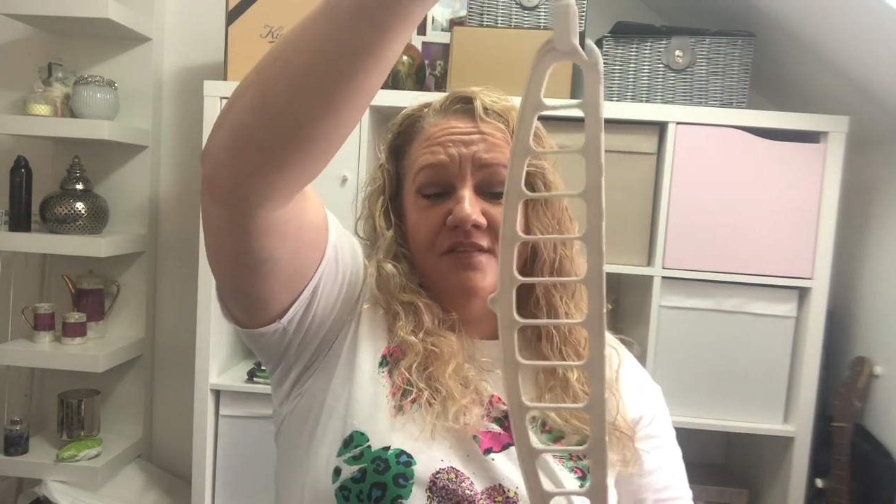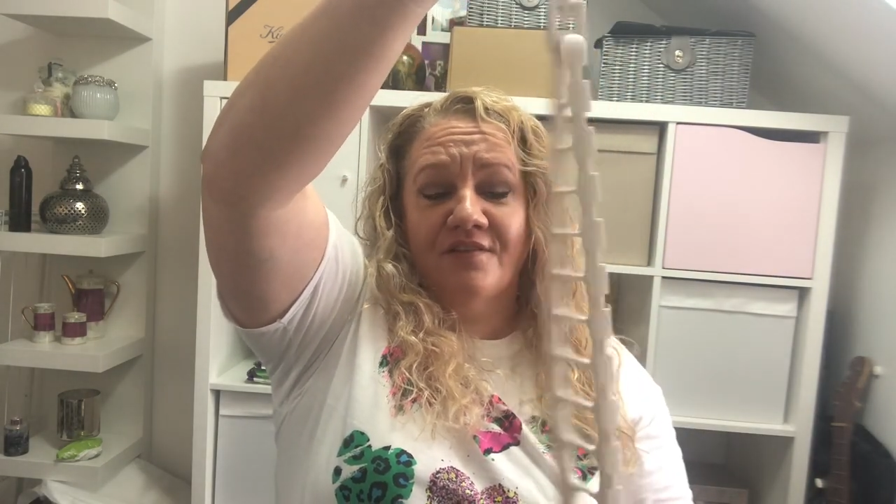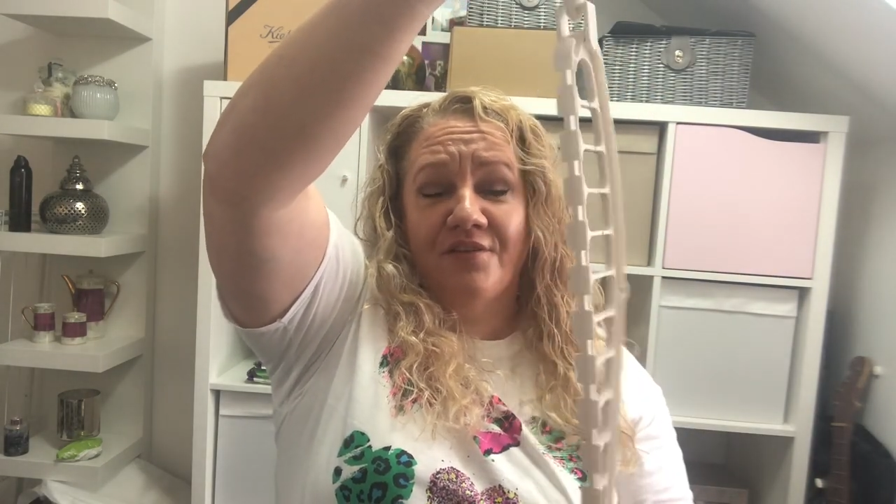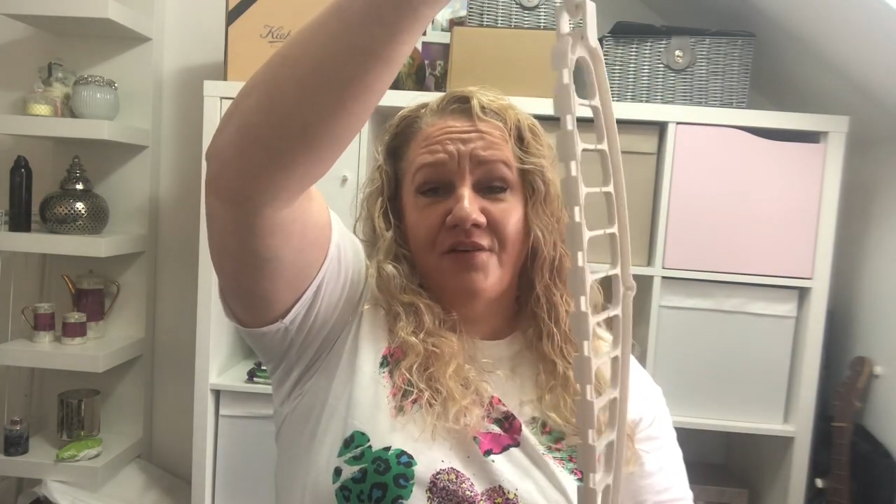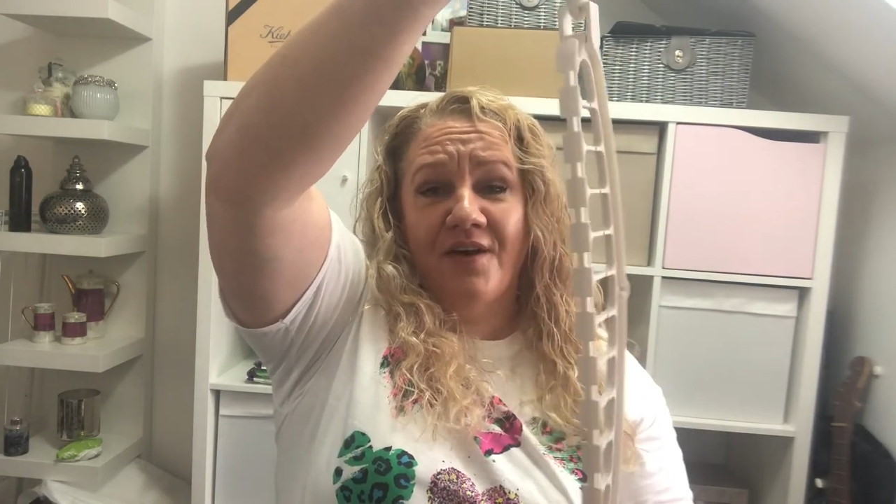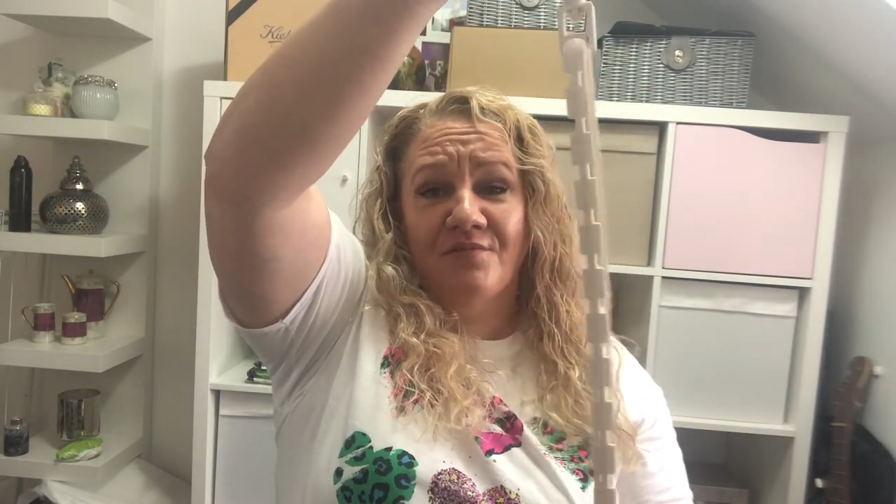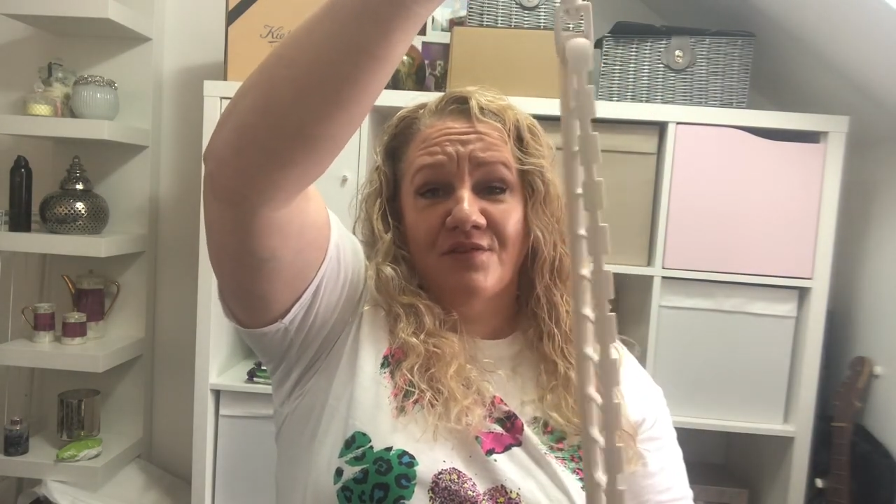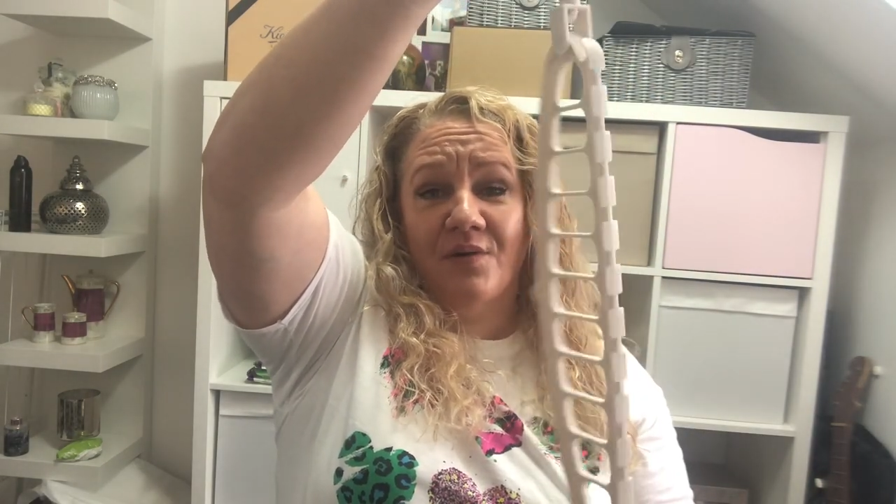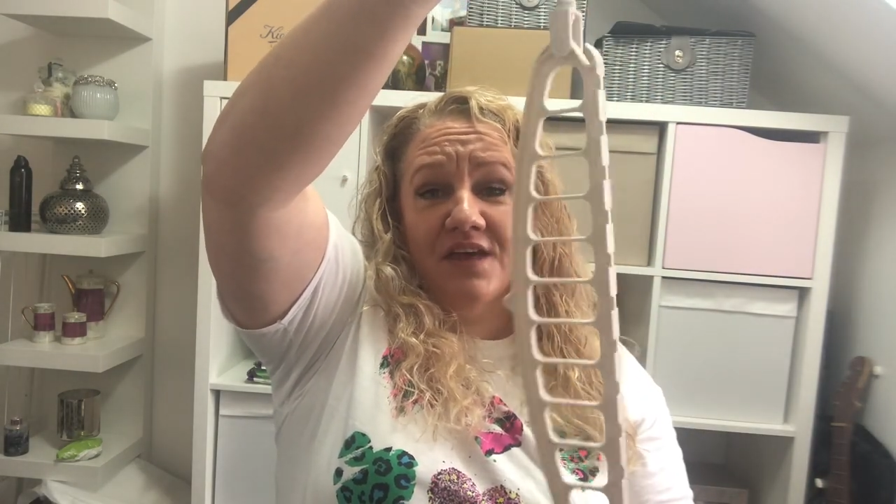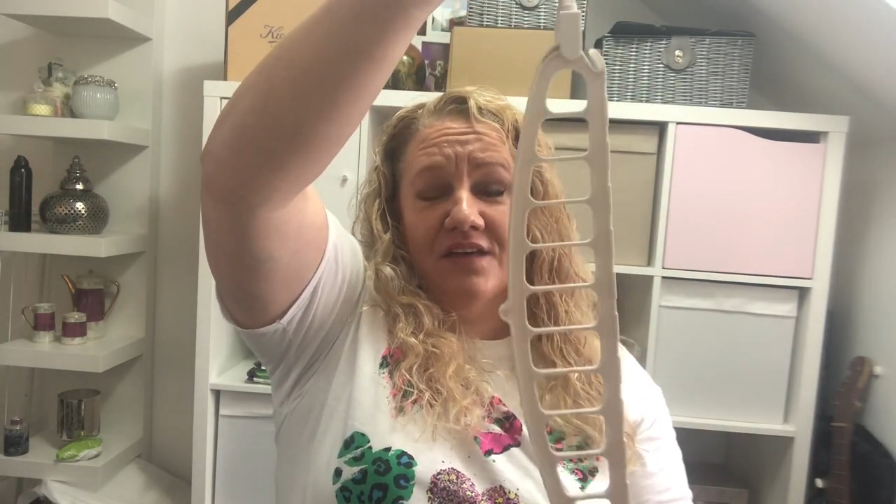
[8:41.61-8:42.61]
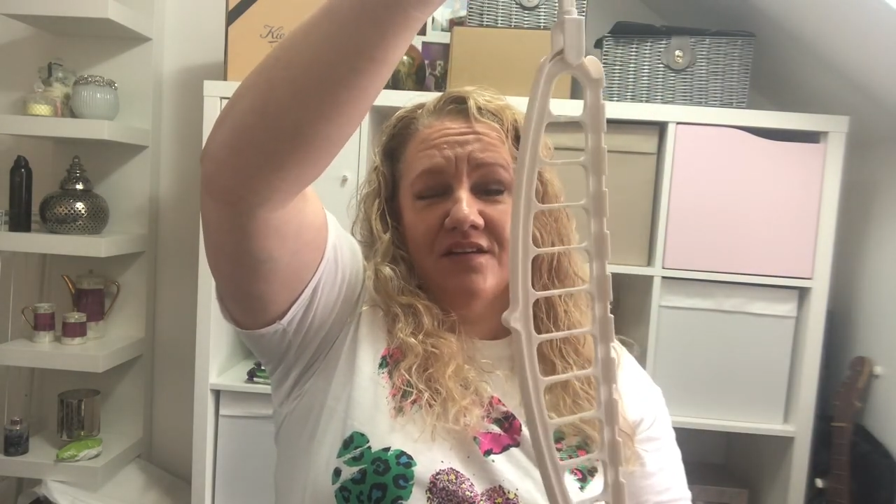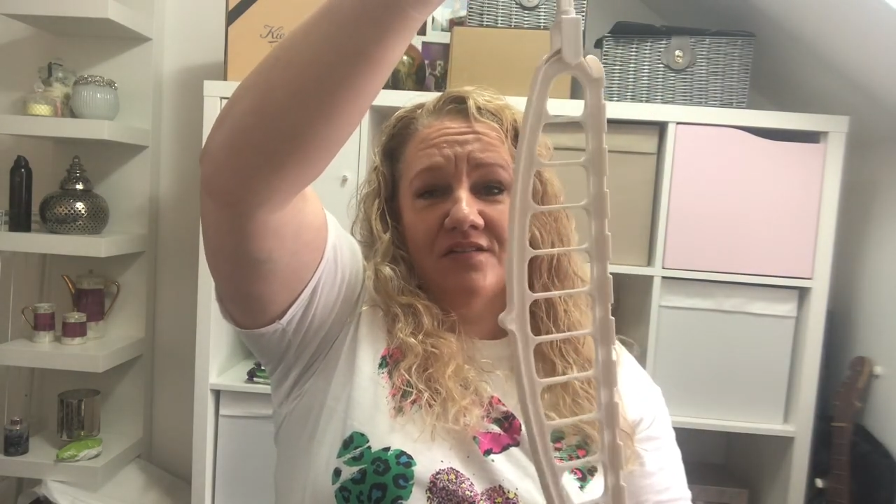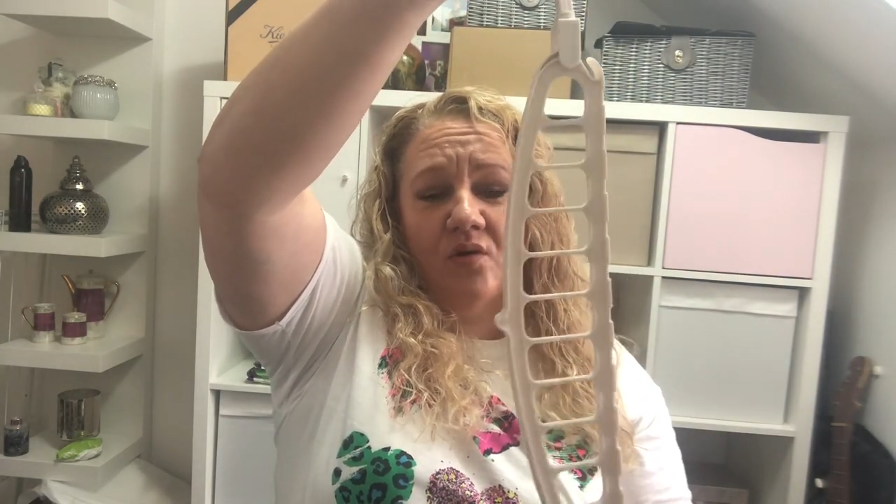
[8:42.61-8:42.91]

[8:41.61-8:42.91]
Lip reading: So I thought that was quite good.